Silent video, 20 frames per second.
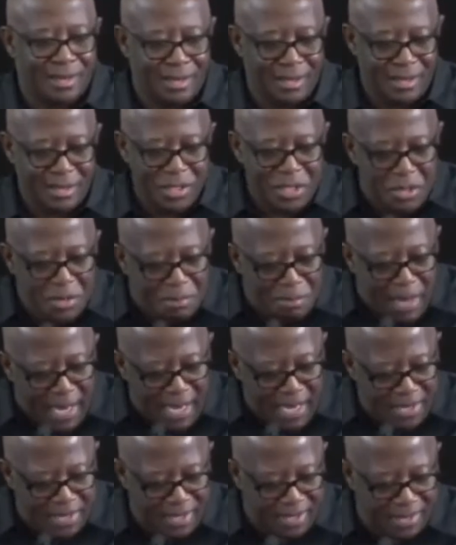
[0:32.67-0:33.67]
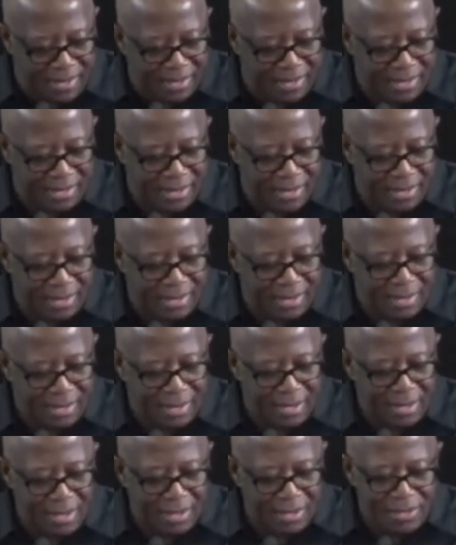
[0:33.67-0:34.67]
You abandoned.
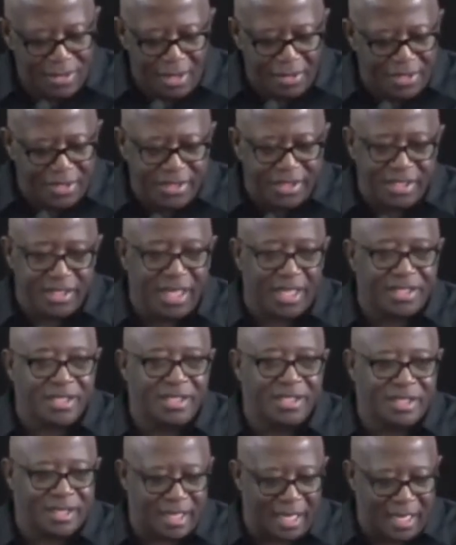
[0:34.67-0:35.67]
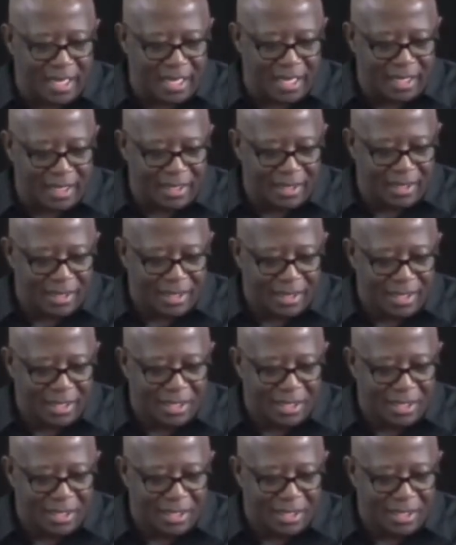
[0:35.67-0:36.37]
Notice it doesn't say